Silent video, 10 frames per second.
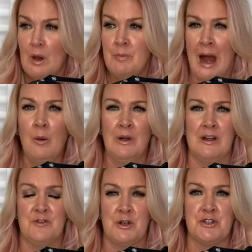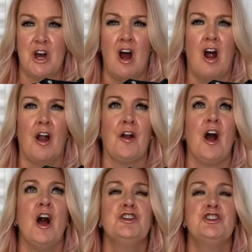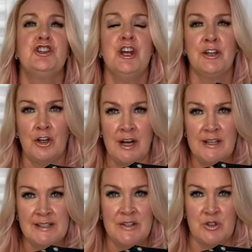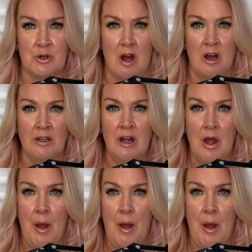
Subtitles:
Power lifters are shit crazy strong,